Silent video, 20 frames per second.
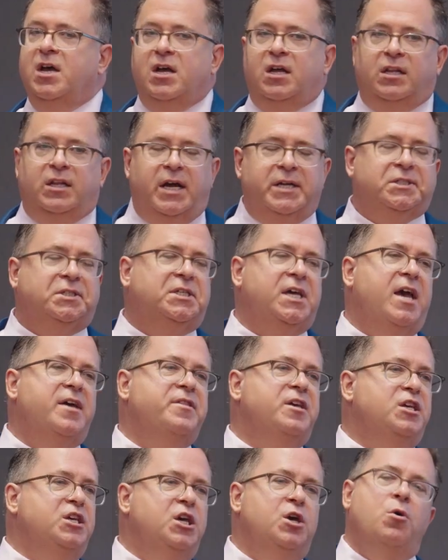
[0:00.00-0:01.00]
let's say
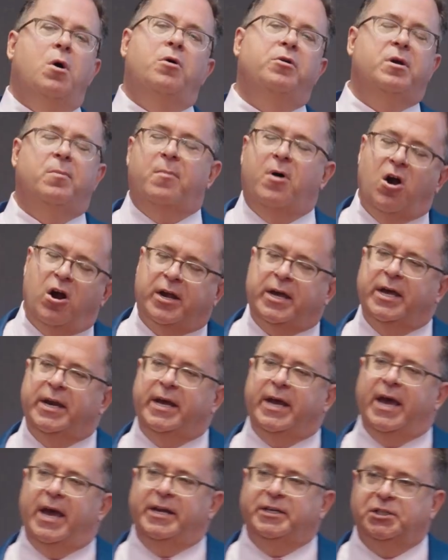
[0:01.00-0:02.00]
that you owned a marketing
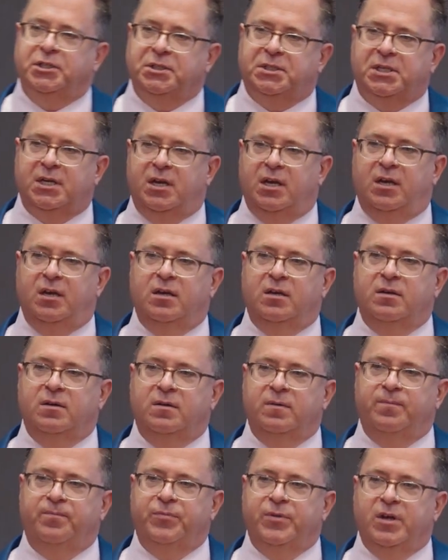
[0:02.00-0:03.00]
agency
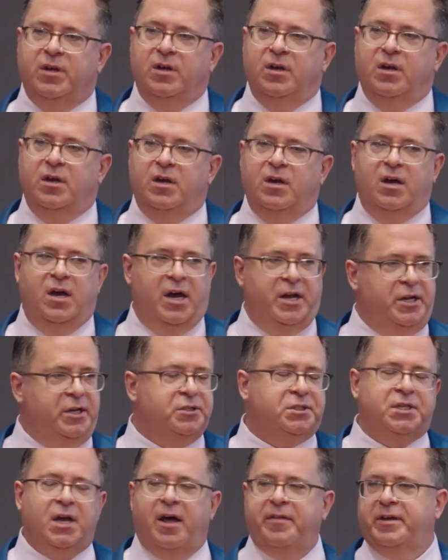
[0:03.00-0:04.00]
and you
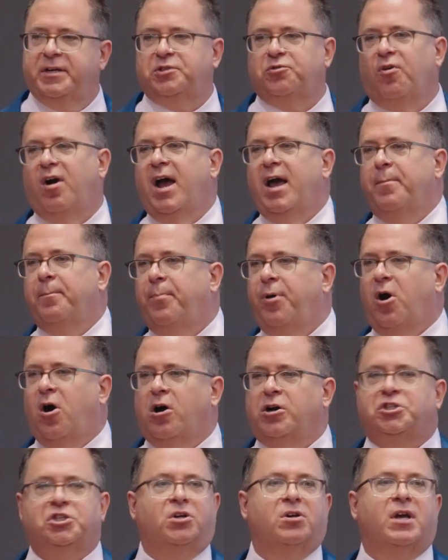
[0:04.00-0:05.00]
saw this Ryan
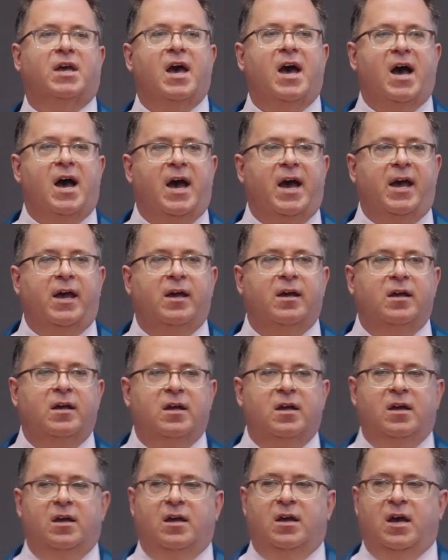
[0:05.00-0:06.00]
Parshall guy
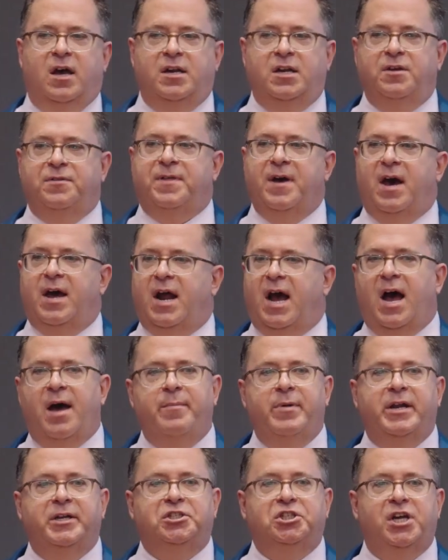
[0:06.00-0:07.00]
and you thought, I'm
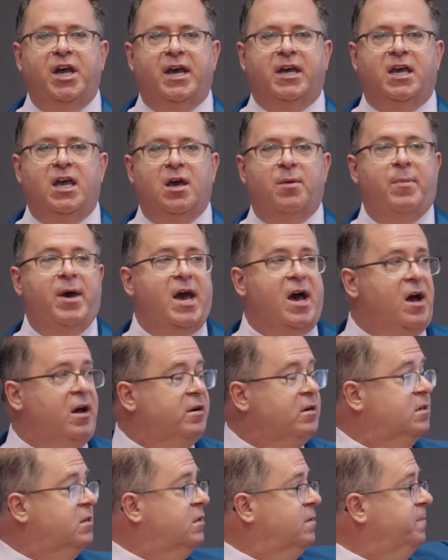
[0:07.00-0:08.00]
going to check him out.
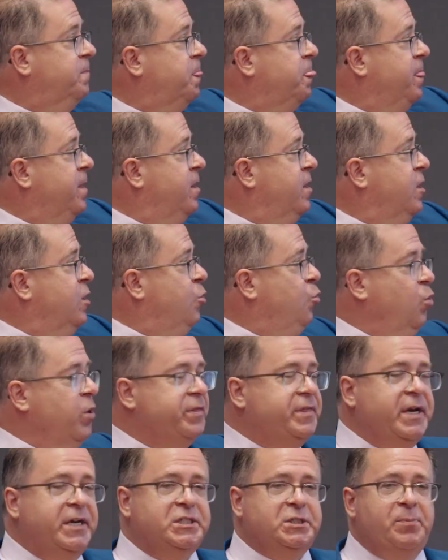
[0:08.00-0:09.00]
Would
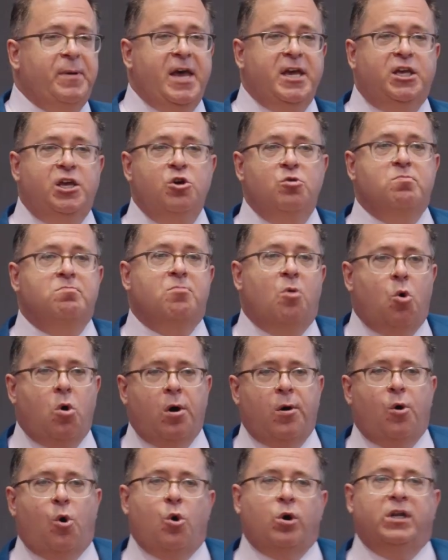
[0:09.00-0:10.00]
this make you
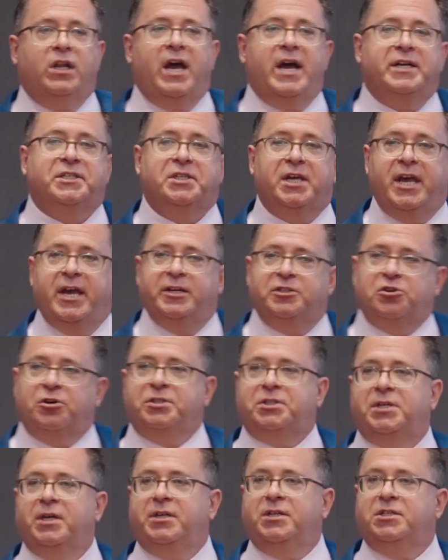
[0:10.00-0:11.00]
more or less
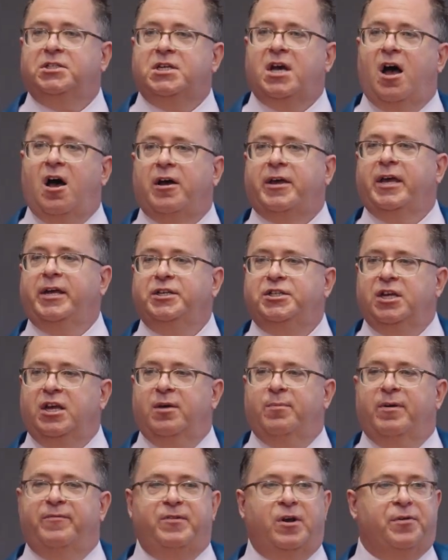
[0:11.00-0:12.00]
interested in talking to him
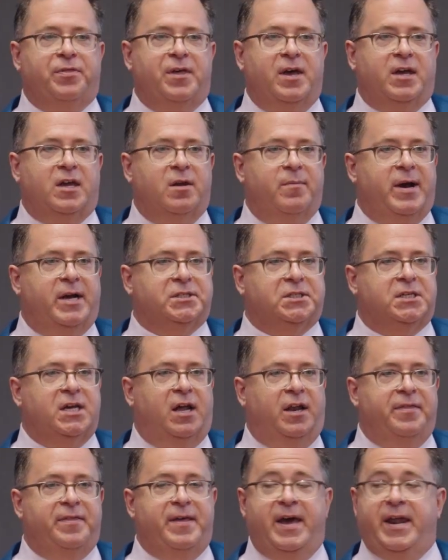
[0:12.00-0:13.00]
if you're thinking about
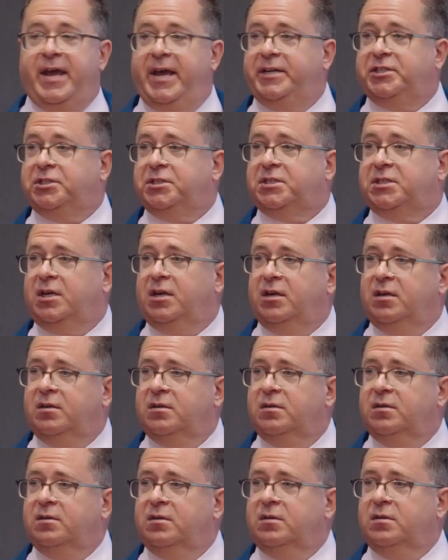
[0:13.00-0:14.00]
selling that agency?
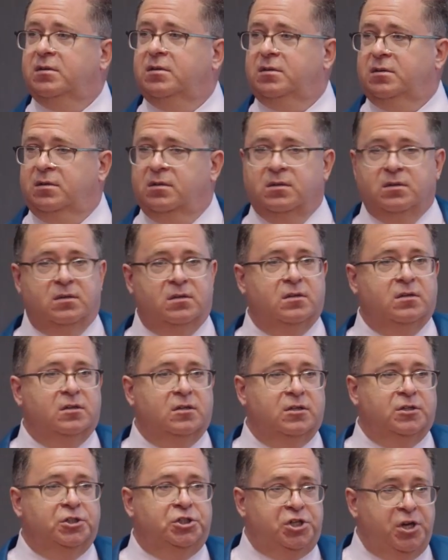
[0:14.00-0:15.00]

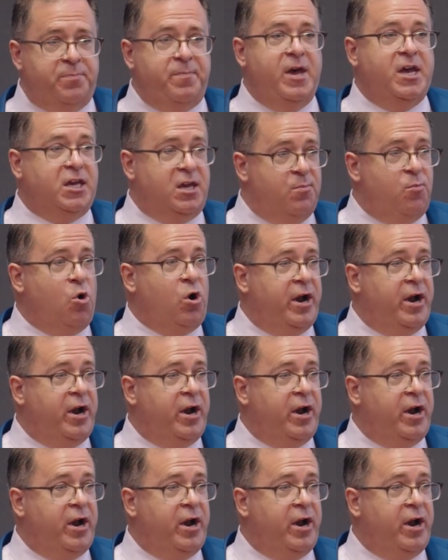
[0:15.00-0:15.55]
Should make you more